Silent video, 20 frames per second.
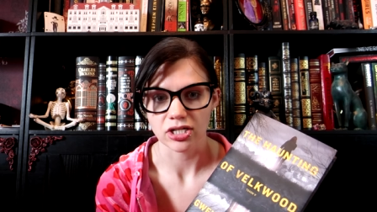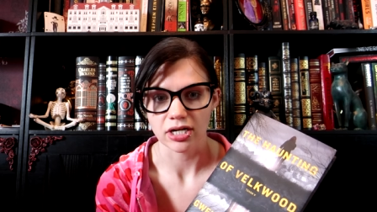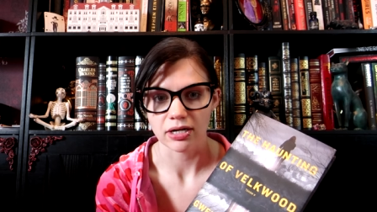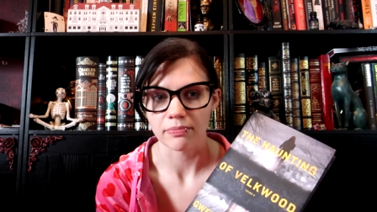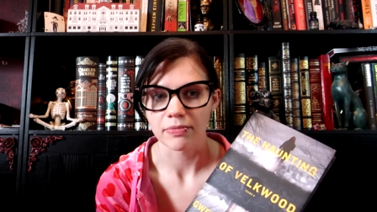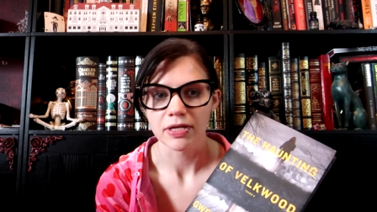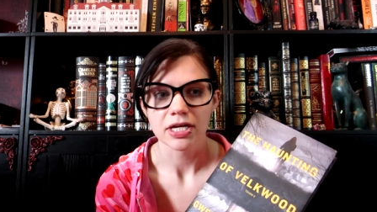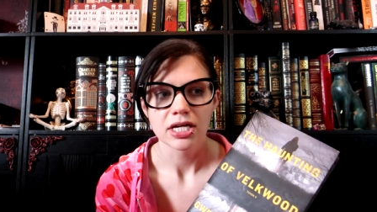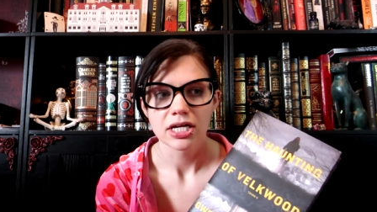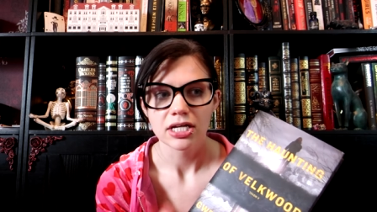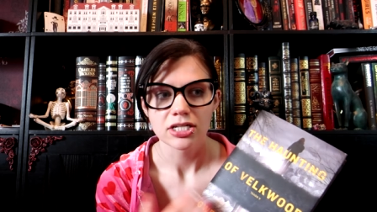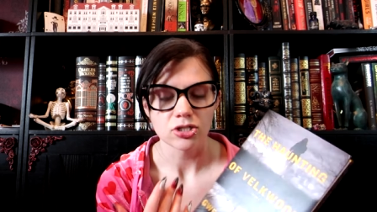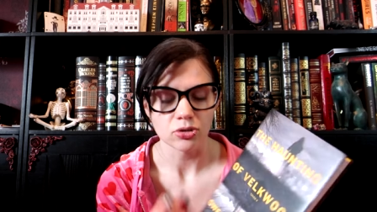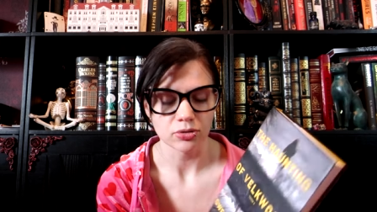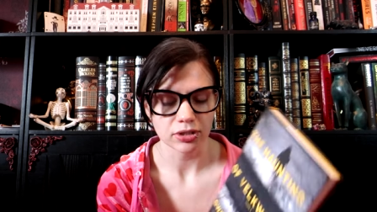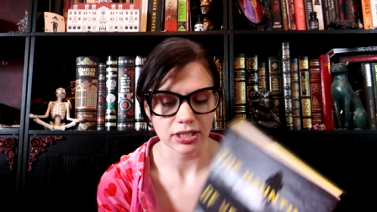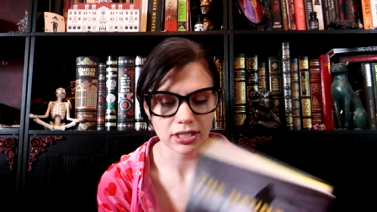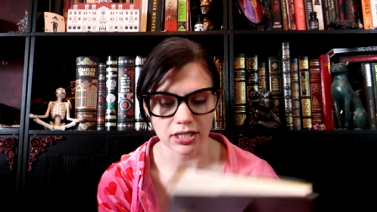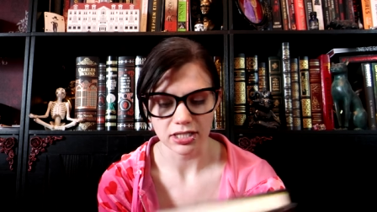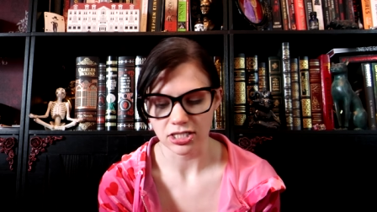Um, it's
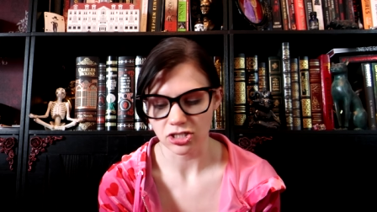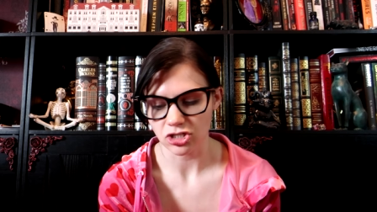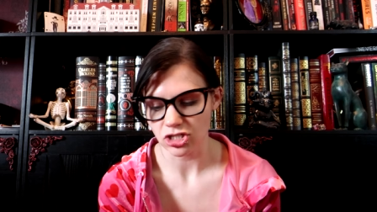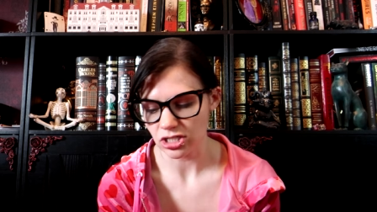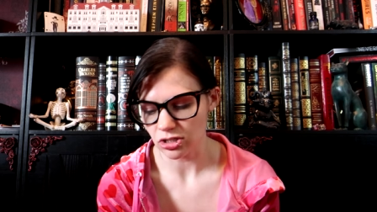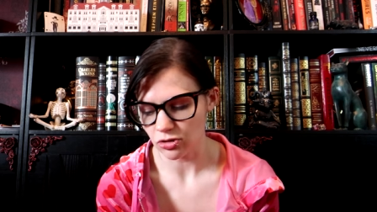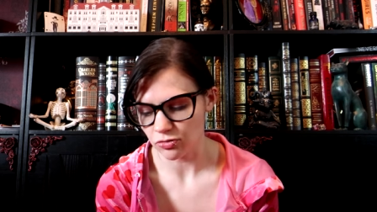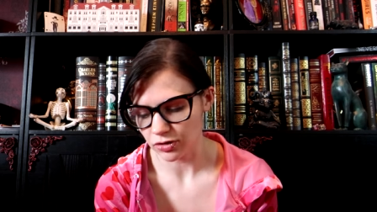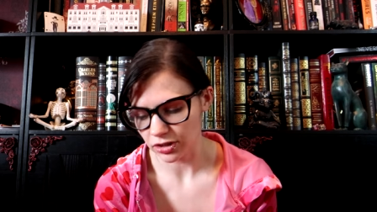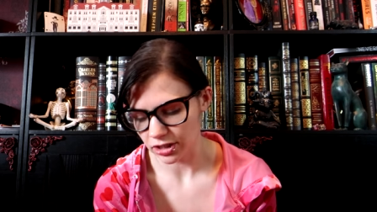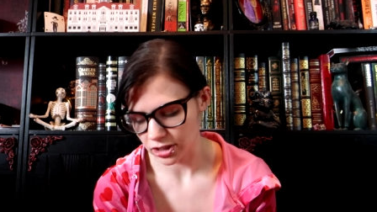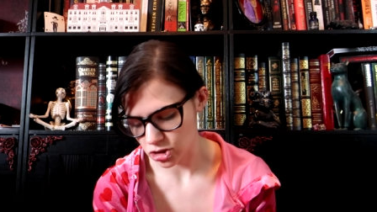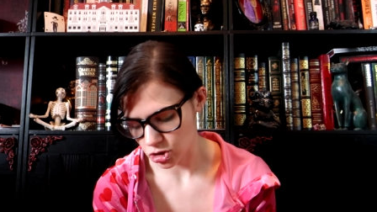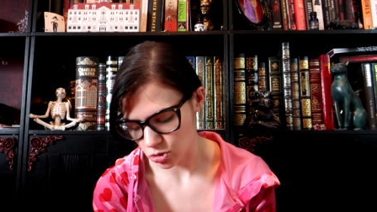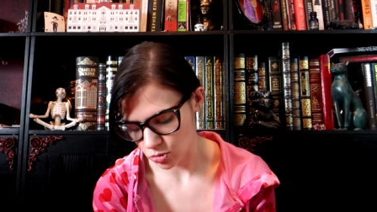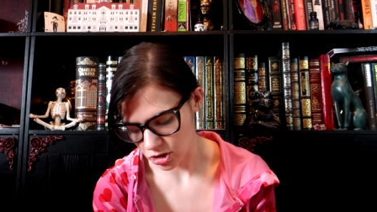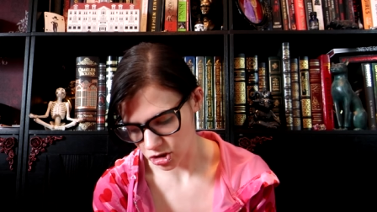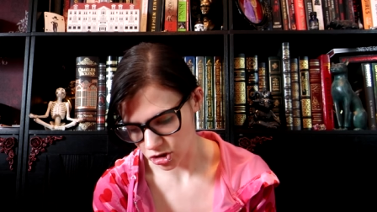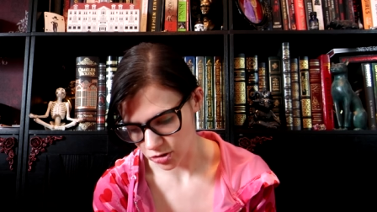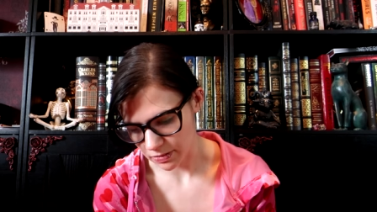only, it's just over like
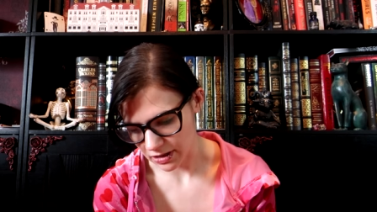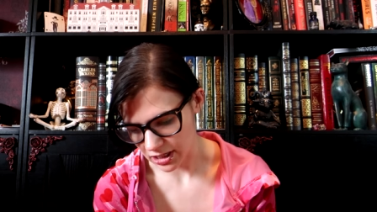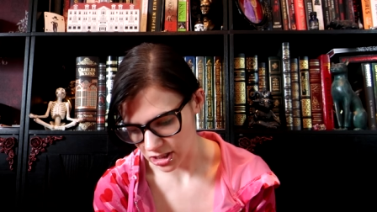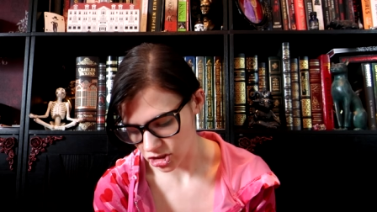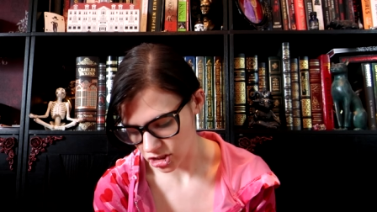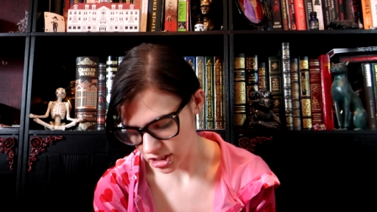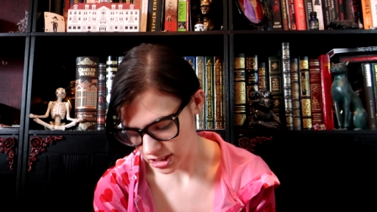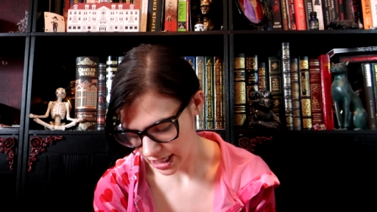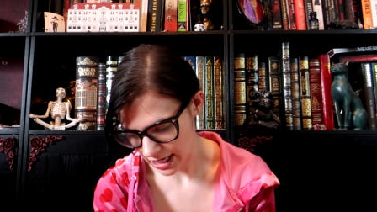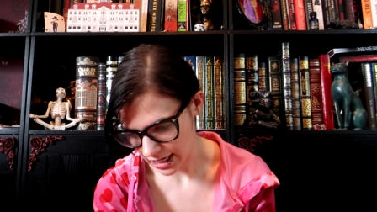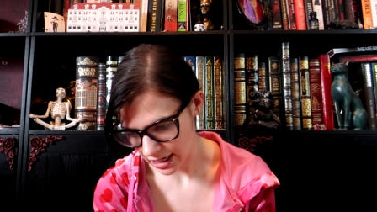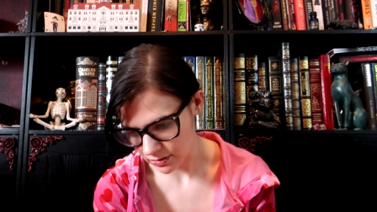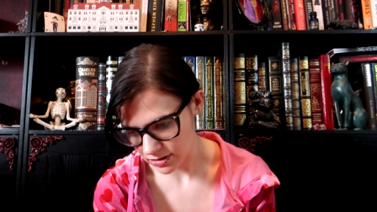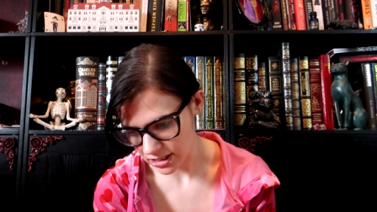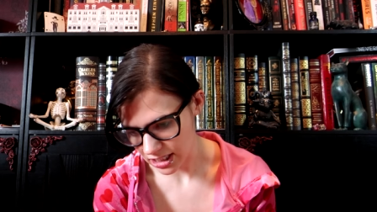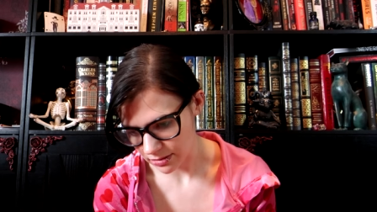200 pages and I was